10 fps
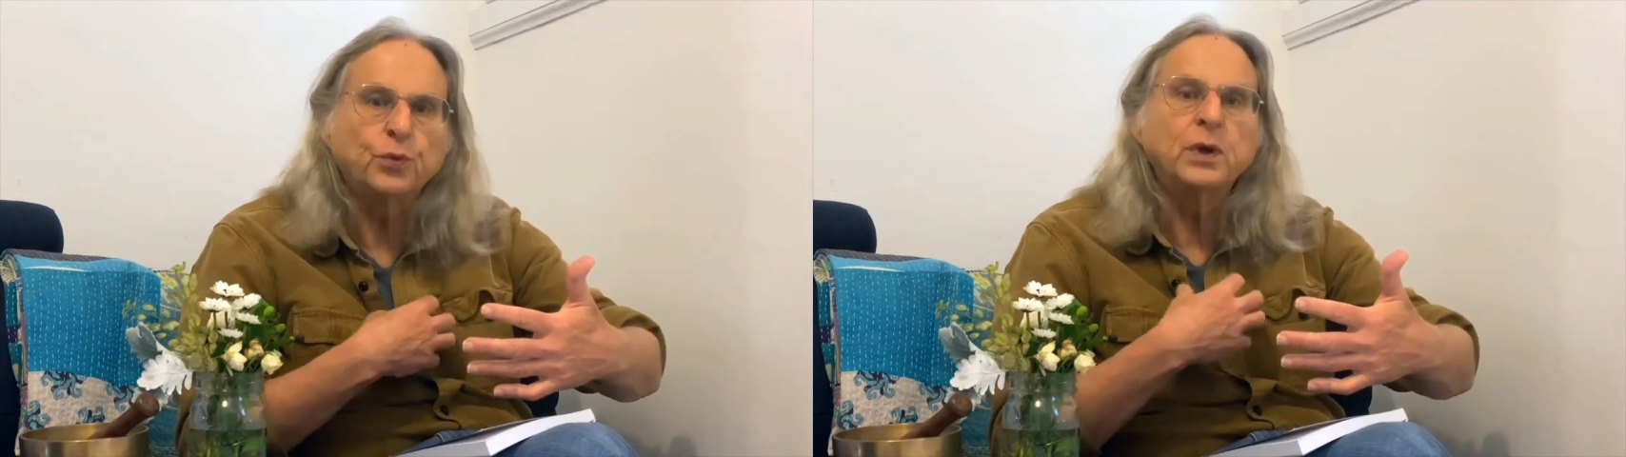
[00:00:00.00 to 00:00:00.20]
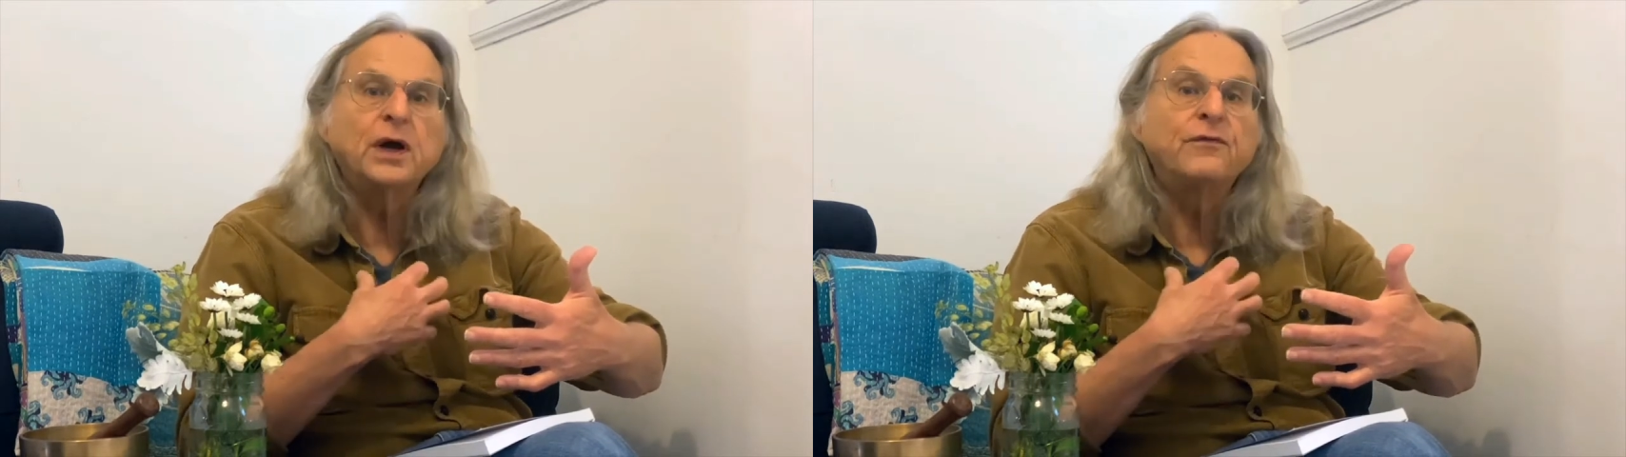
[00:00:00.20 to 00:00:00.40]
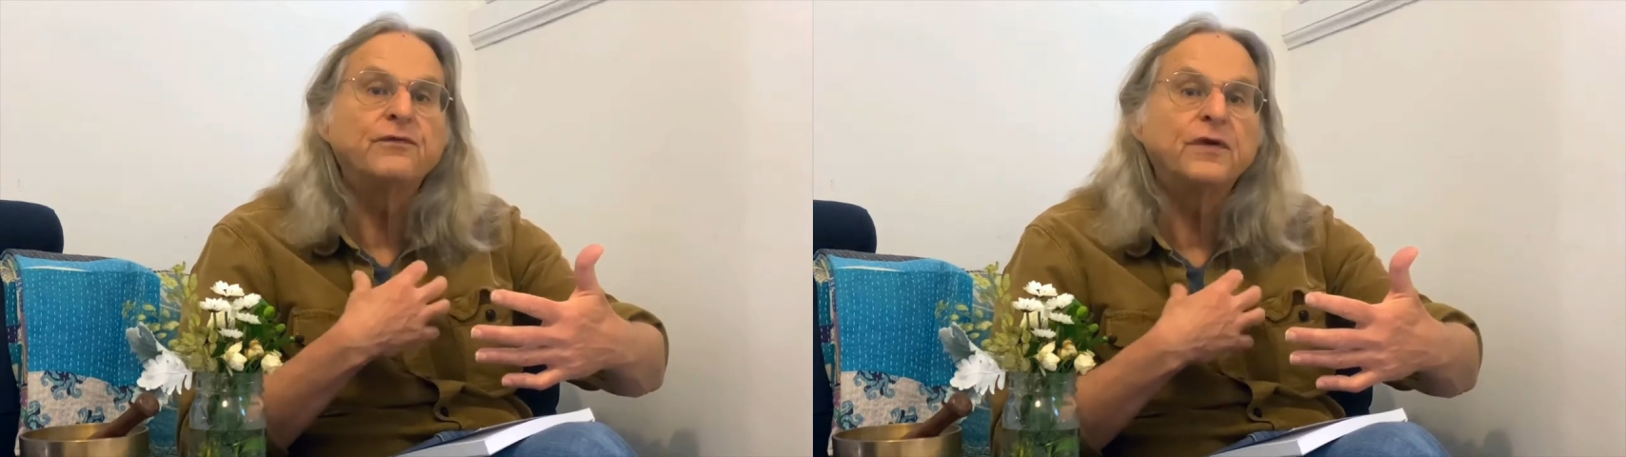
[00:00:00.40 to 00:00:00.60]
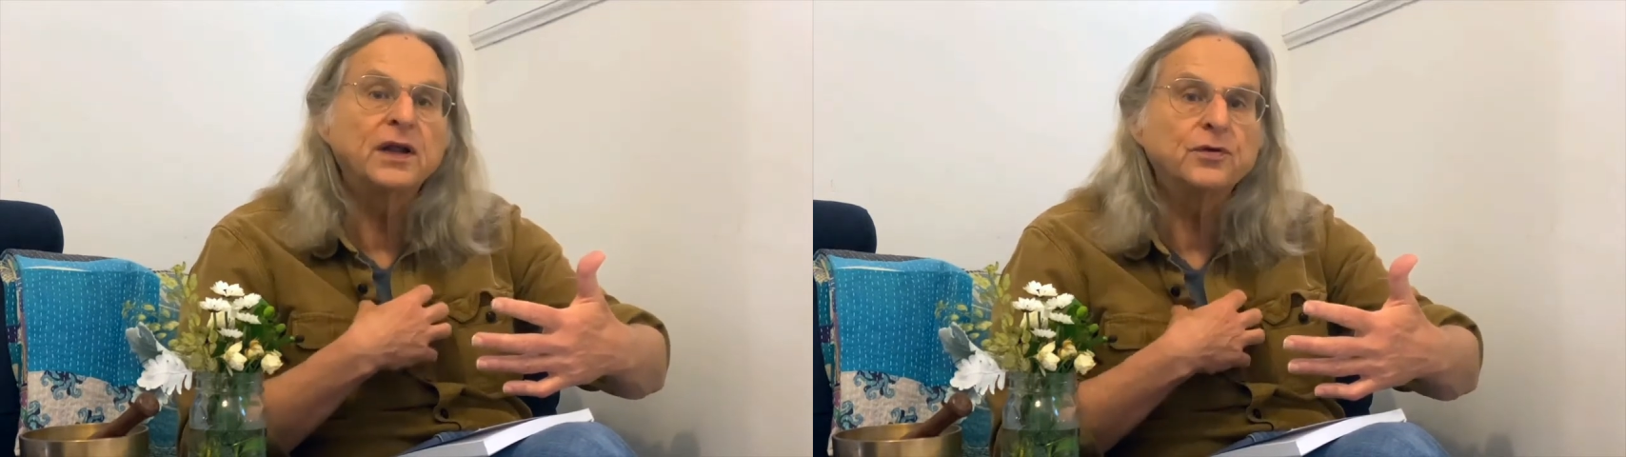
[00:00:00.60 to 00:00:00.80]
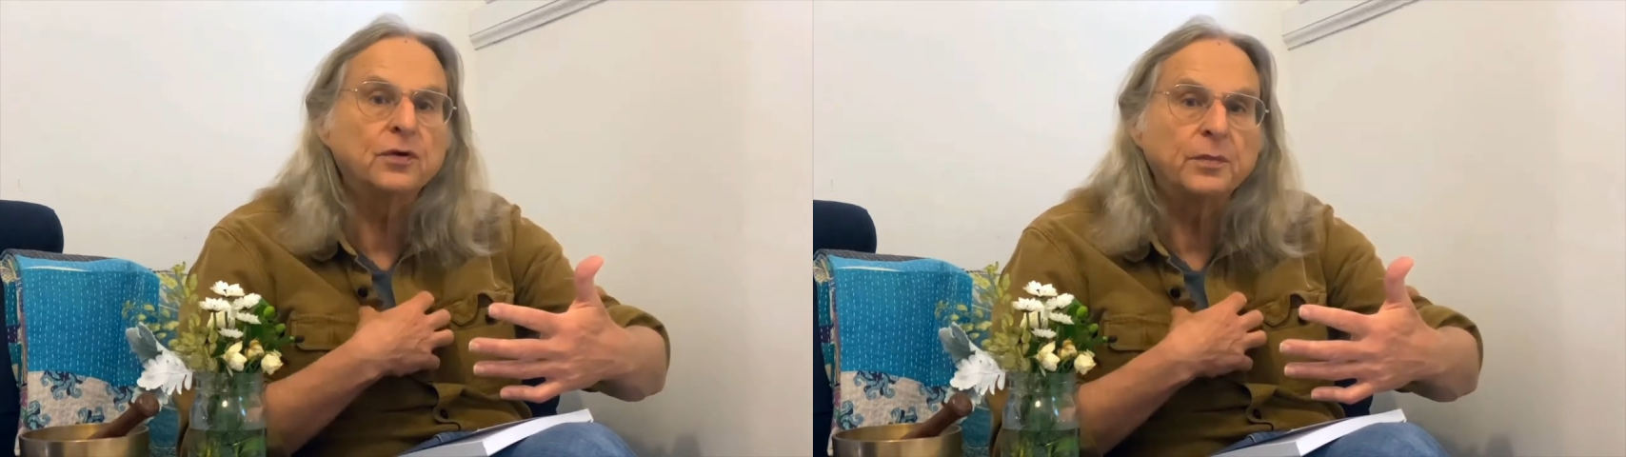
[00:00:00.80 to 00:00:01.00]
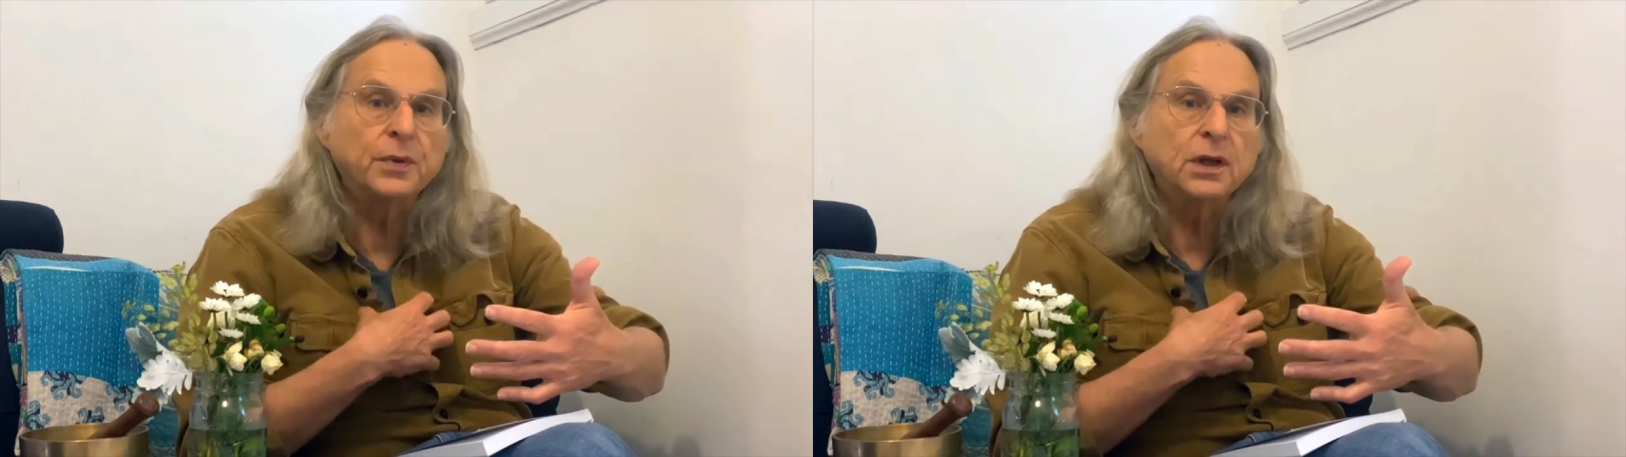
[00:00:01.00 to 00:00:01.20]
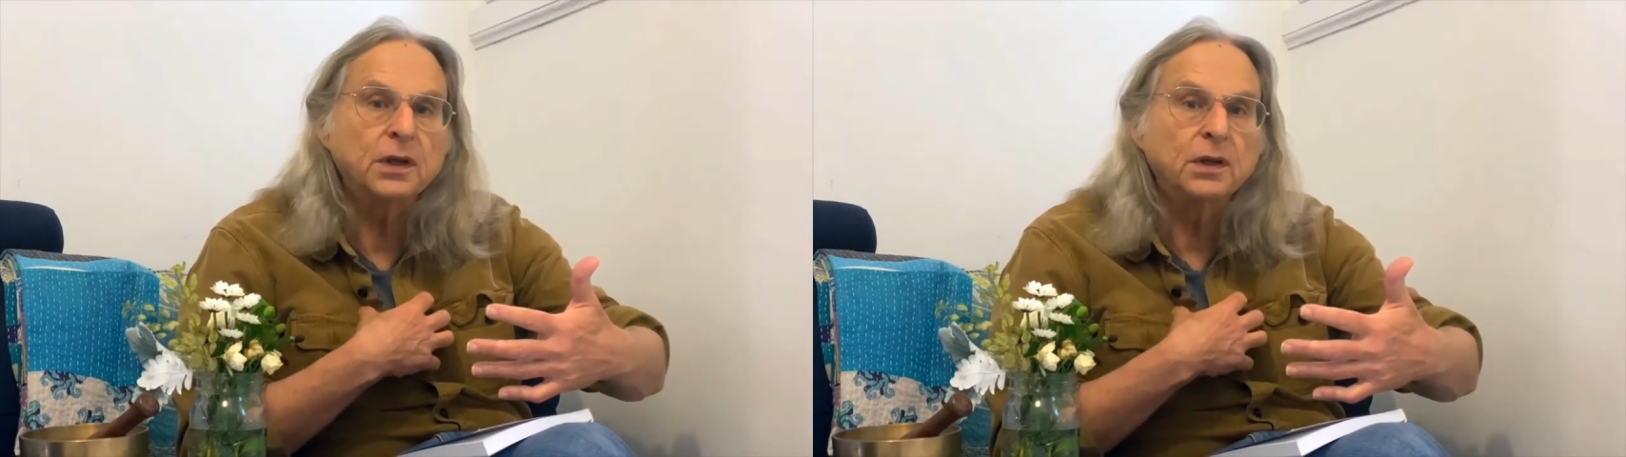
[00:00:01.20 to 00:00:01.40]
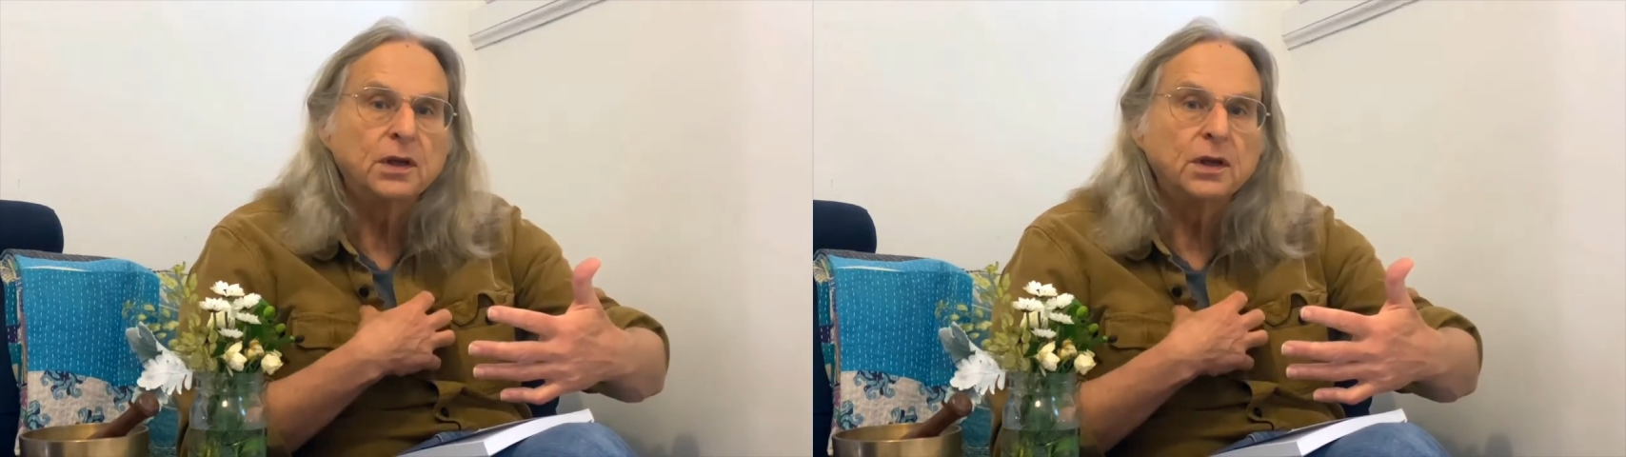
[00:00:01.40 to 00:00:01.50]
We are vulnerable